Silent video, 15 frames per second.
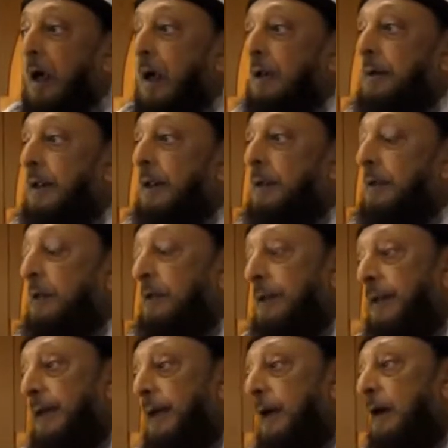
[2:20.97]
And then the
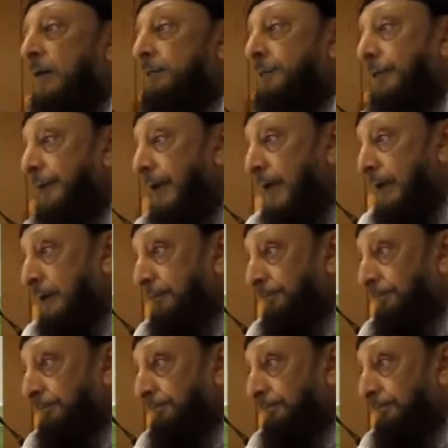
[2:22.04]
day after that,